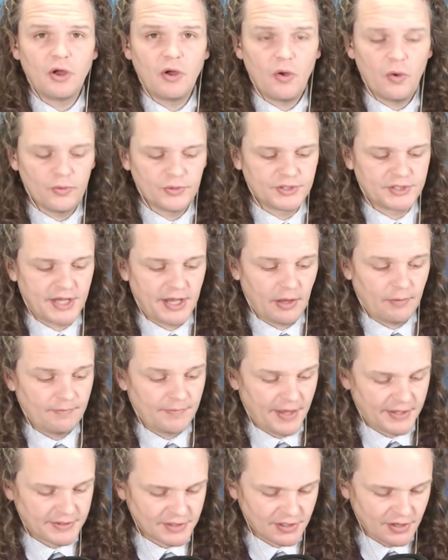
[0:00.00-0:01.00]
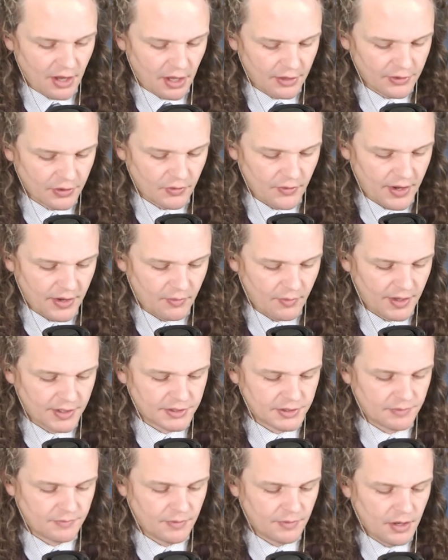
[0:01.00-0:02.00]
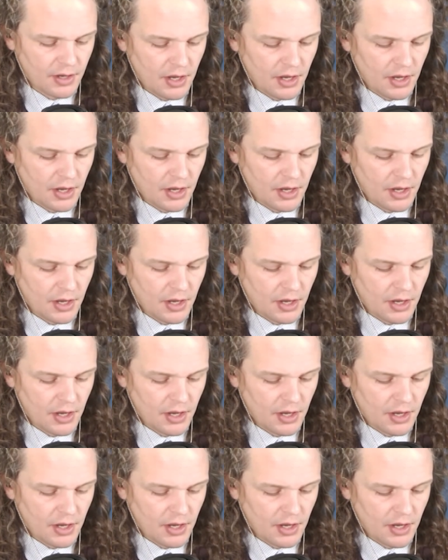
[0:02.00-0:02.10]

wholesale? That's another great question.